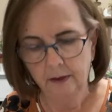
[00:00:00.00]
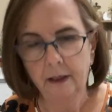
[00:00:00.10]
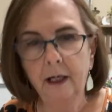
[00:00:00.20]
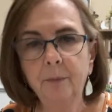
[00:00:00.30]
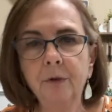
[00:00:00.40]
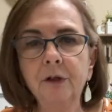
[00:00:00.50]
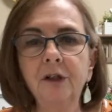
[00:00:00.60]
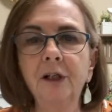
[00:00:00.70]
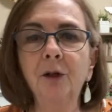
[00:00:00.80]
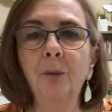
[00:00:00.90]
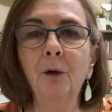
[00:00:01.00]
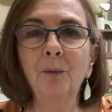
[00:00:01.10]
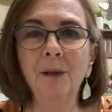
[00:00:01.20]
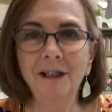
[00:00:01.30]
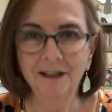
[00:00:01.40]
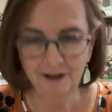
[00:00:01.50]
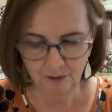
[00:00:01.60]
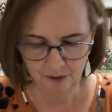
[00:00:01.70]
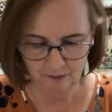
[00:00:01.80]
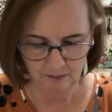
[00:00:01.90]
I appreciate you both being here
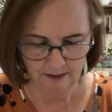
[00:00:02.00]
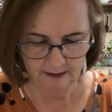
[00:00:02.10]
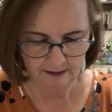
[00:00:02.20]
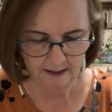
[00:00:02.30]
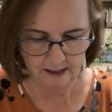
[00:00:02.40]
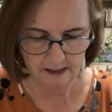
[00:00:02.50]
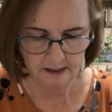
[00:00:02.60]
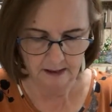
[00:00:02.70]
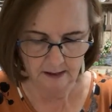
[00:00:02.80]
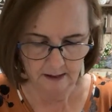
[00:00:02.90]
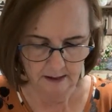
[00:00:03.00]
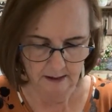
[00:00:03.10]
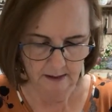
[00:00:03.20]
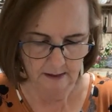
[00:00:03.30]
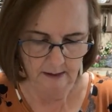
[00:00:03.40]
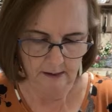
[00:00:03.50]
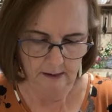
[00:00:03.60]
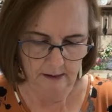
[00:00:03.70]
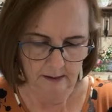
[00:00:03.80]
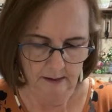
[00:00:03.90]
with me today.
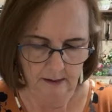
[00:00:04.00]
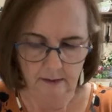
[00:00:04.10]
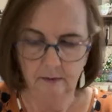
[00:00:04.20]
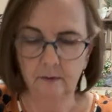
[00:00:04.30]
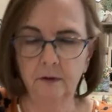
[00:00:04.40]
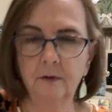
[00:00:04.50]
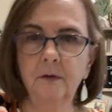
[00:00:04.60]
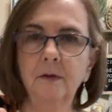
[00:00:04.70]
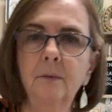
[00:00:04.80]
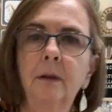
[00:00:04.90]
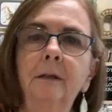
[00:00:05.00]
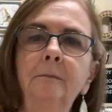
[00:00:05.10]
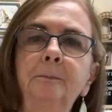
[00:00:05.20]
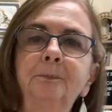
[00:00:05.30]
So there's this one.